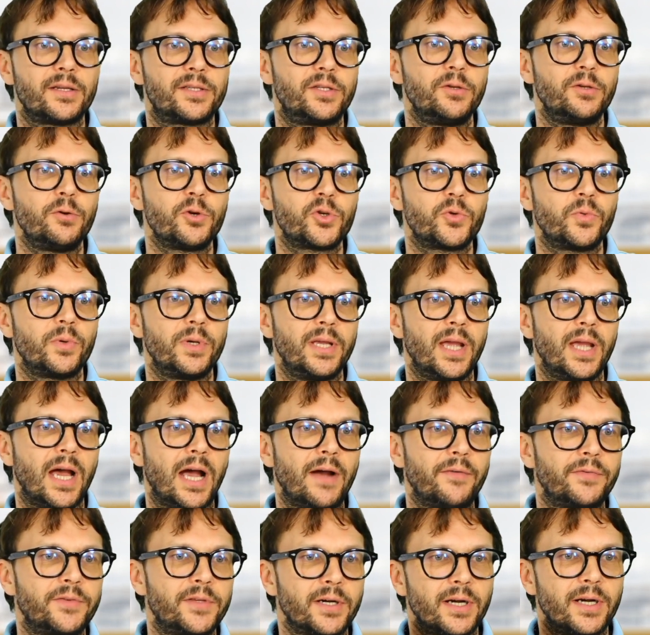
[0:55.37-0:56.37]
usually
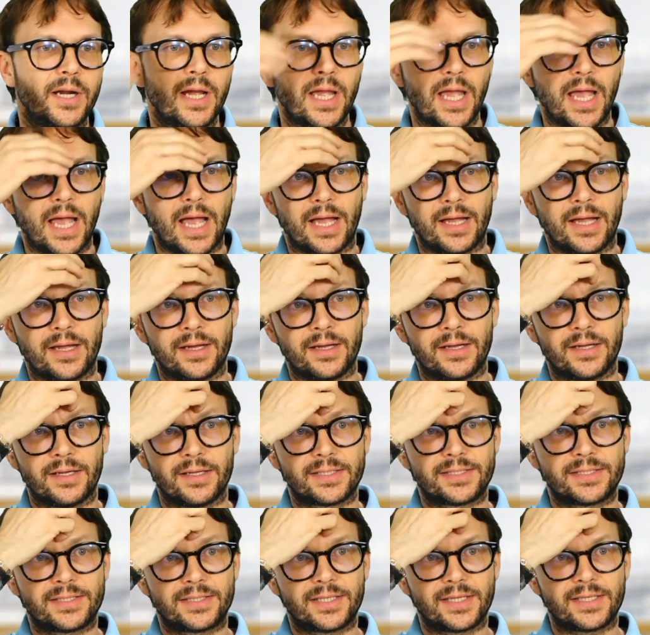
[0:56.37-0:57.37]
after
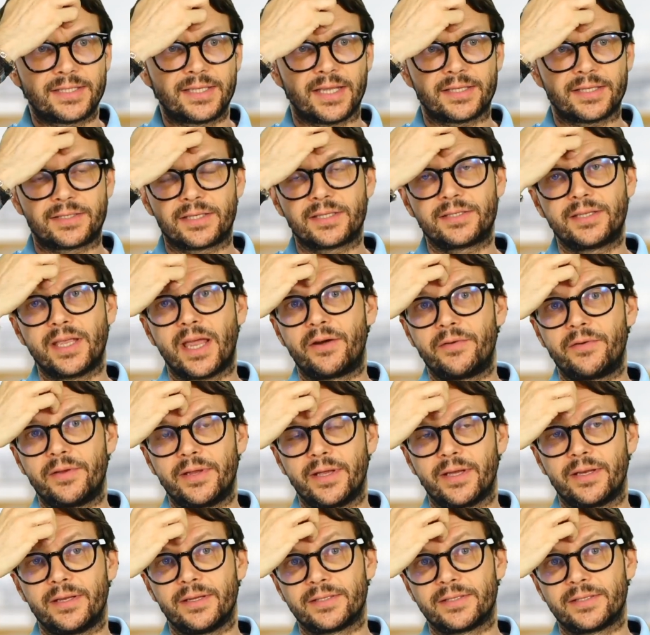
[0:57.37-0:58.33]
cesarean